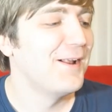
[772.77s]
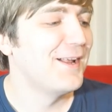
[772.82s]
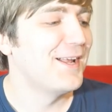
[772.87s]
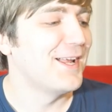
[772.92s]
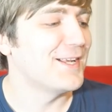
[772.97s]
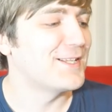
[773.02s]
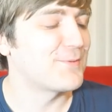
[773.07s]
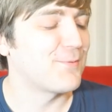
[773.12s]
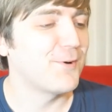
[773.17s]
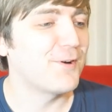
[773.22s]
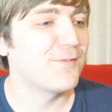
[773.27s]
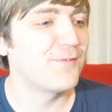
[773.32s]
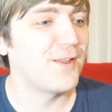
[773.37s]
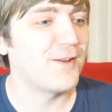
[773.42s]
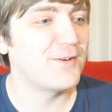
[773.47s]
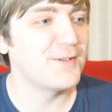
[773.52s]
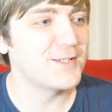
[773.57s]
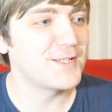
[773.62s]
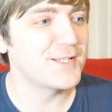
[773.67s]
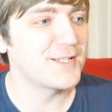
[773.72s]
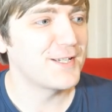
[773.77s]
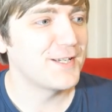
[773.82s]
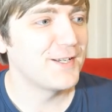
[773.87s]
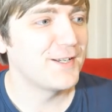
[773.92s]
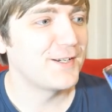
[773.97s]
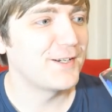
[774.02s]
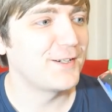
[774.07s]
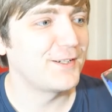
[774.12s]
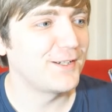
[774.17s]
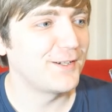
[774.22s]
it's one of those
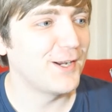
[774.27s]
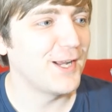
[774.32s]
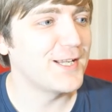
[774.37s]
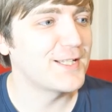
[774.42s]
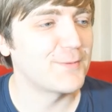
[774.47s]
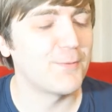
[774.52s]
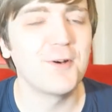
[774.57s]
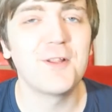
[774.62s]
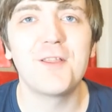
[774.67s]
it's one